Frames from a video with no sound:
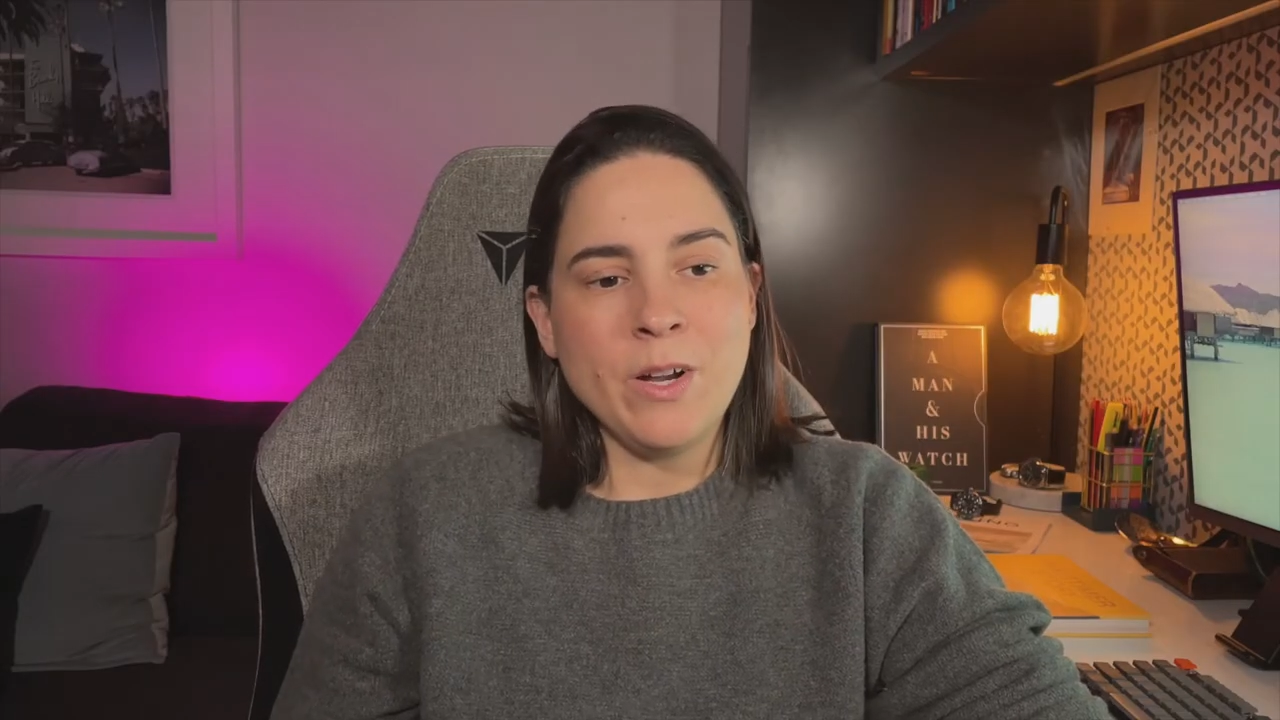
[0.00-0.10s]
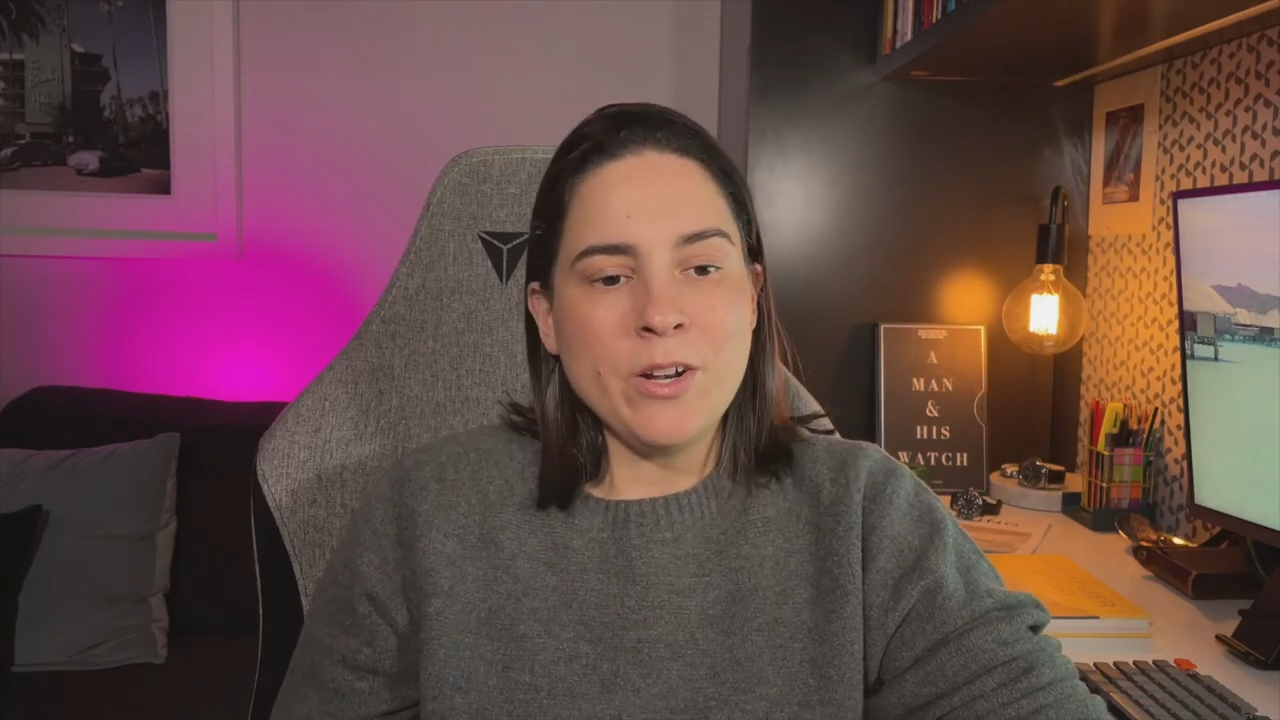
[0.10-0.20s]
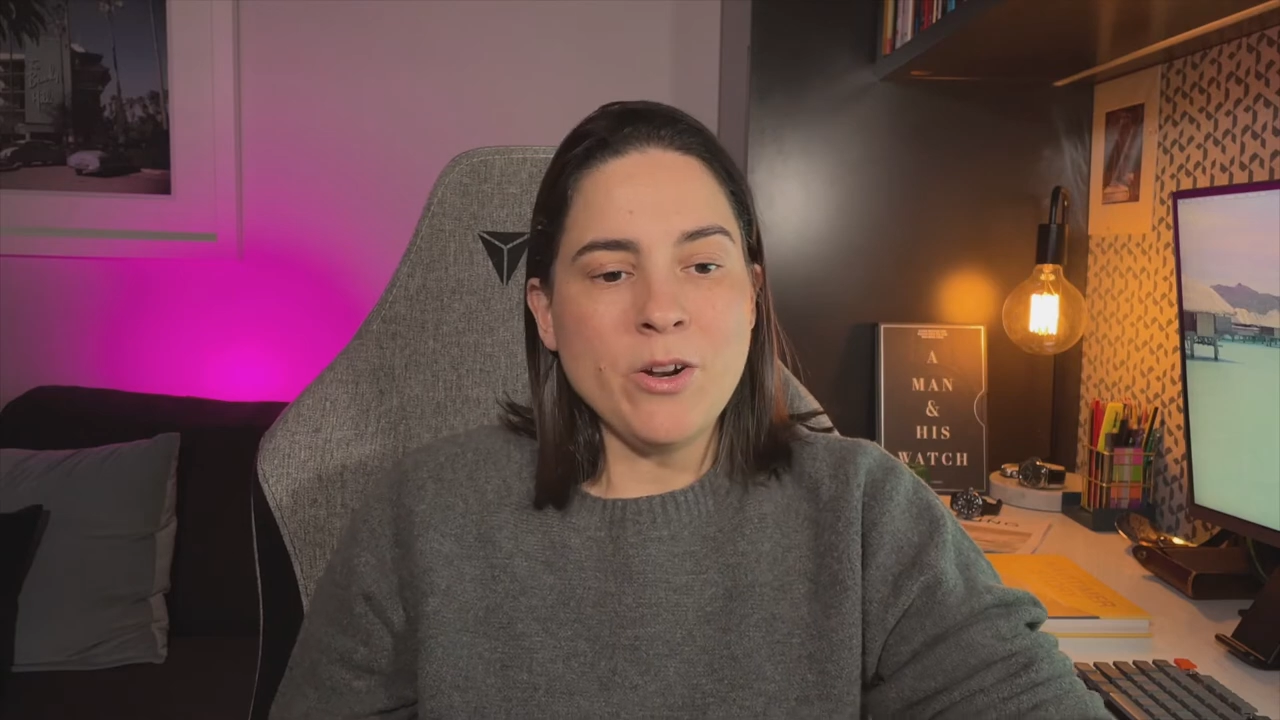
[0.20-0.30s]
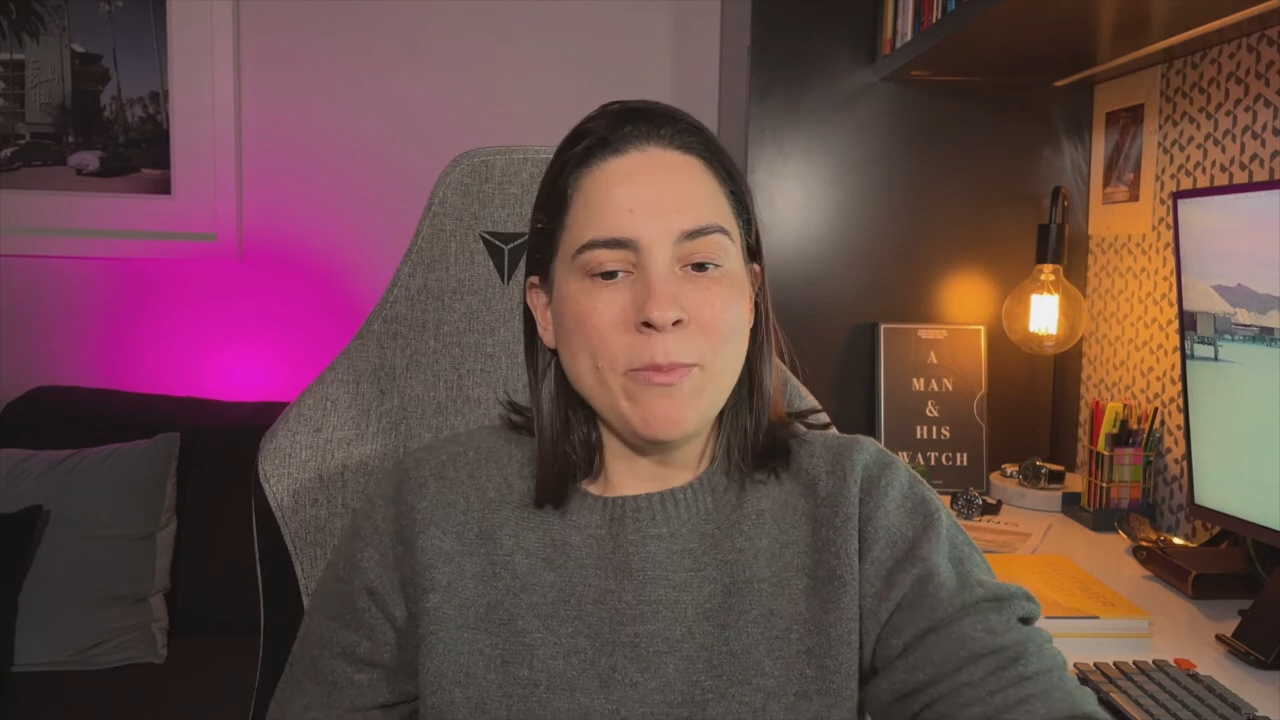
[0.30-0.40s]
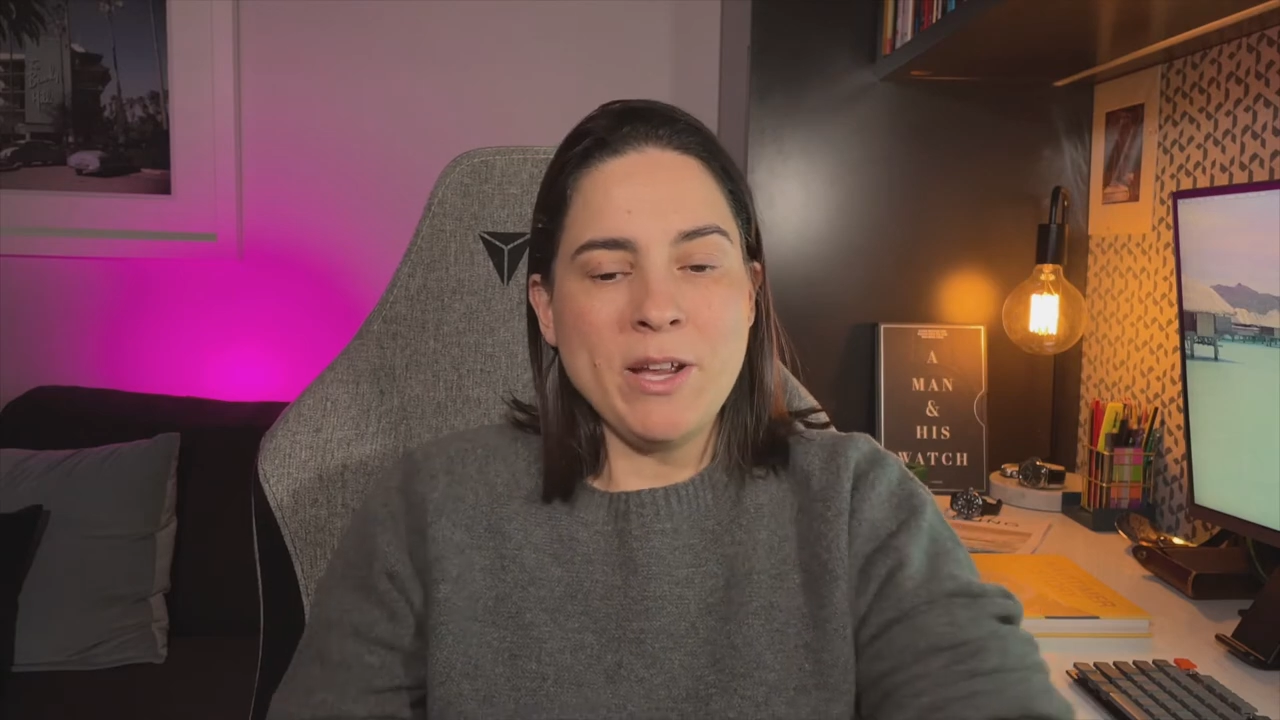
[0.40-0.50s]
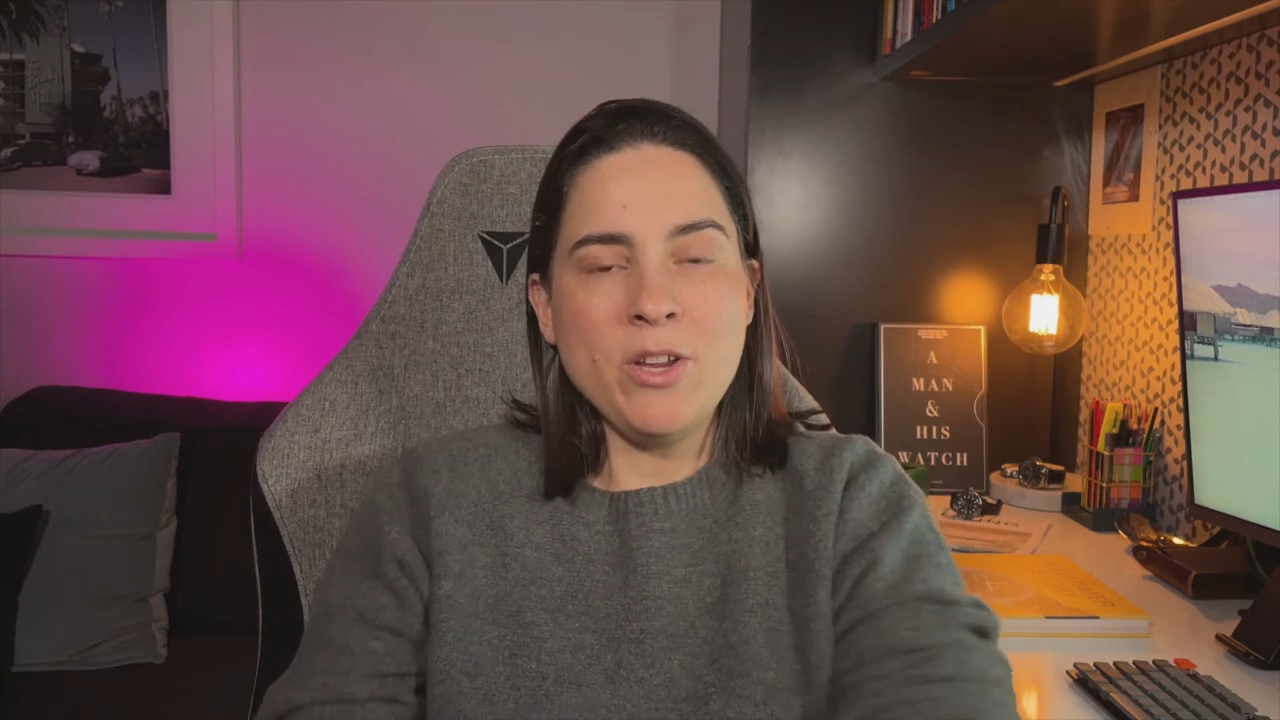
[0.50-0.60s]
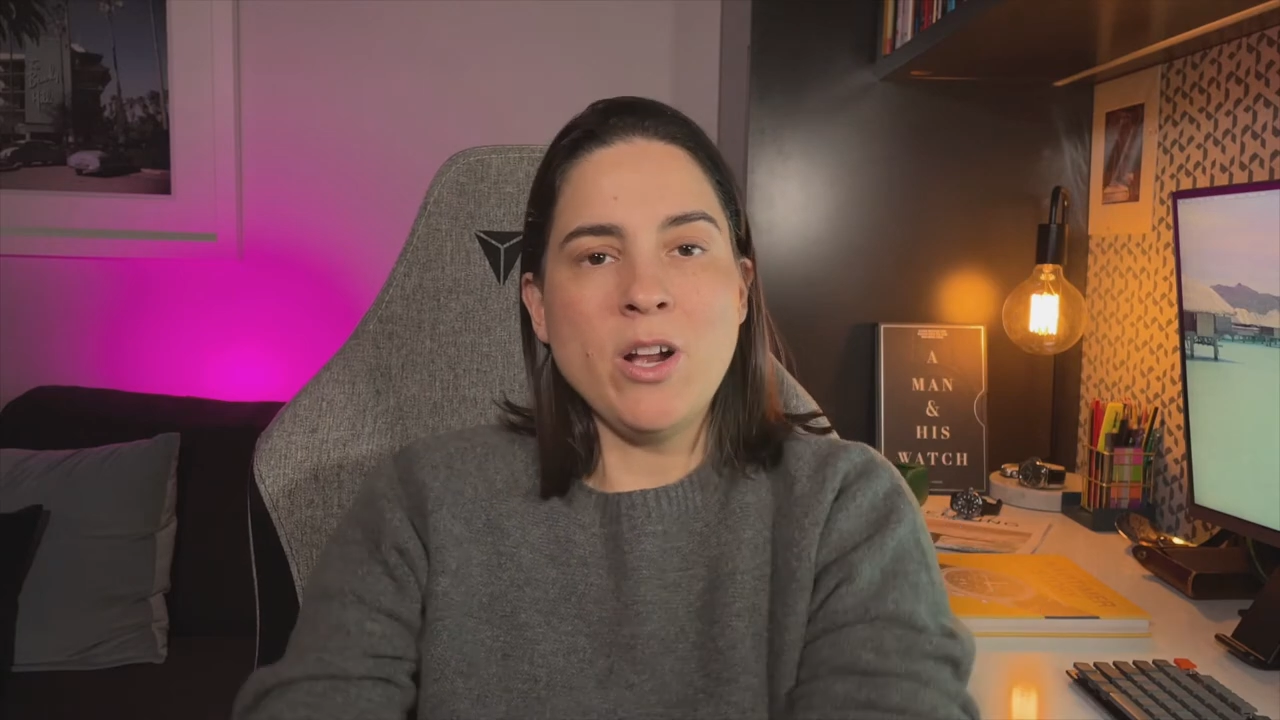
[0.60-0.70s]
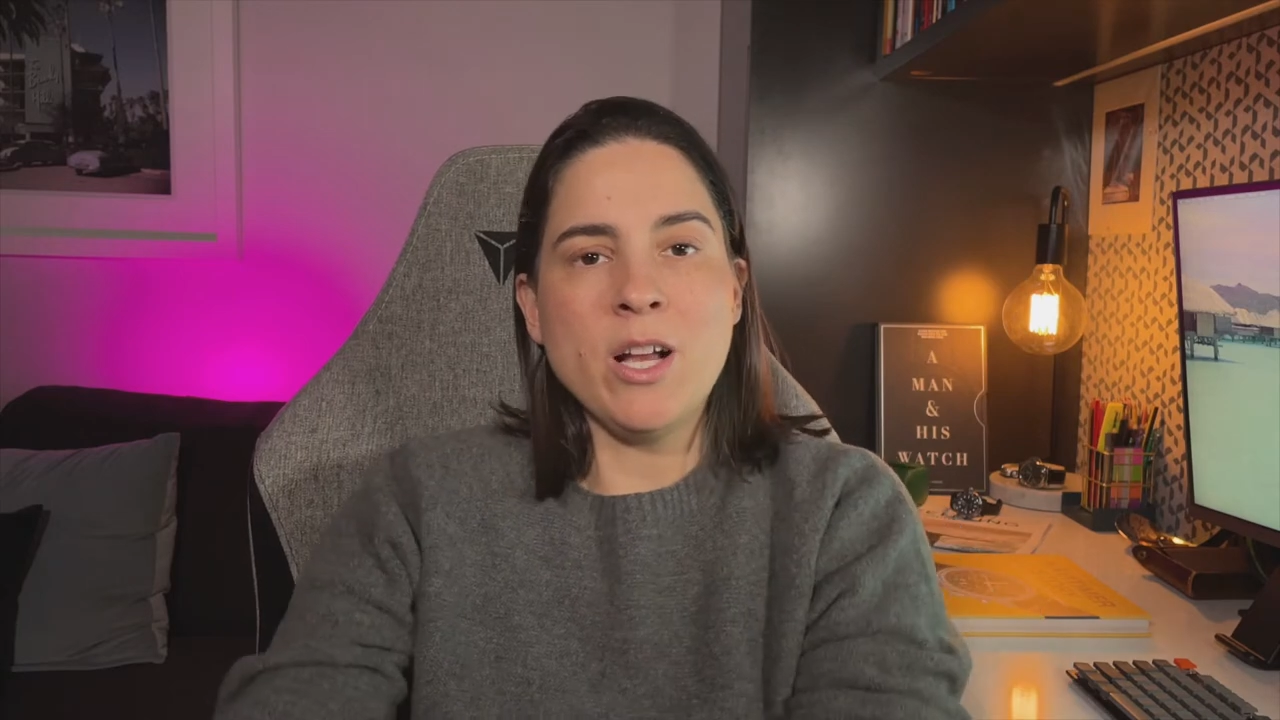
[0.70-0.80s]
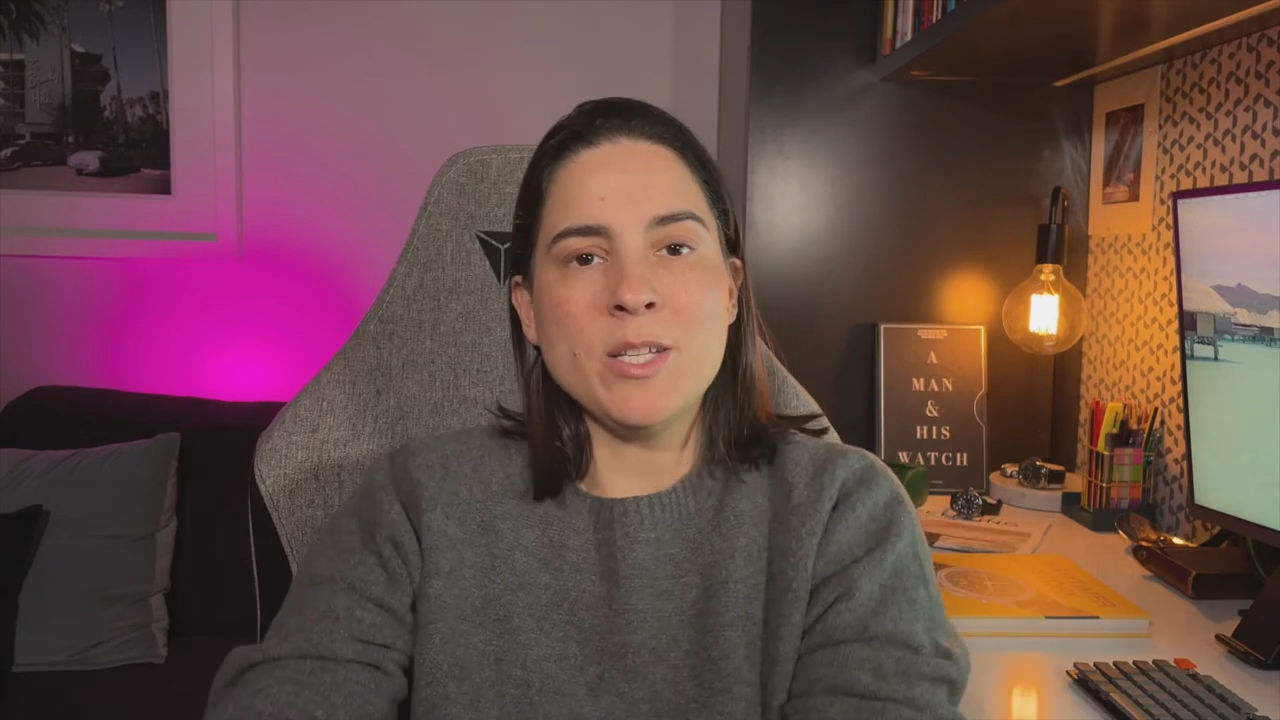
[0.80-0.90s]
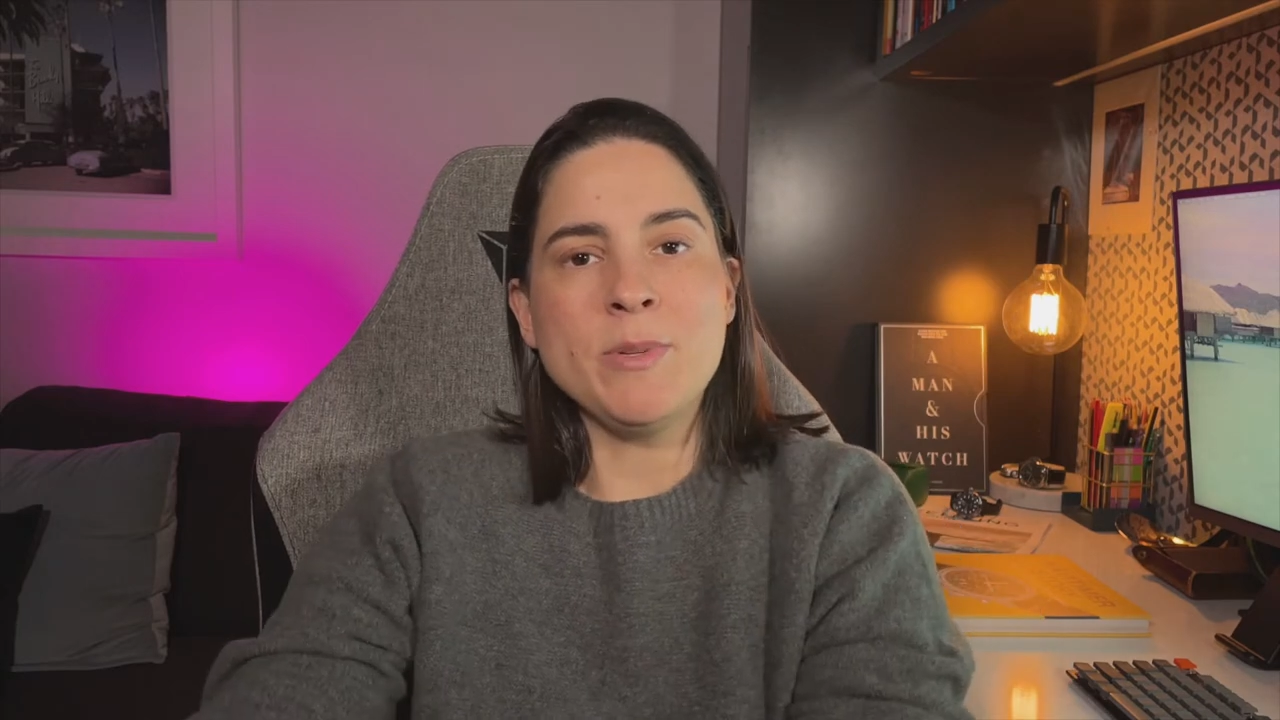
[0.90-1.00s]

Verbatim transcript: don't know about you guys,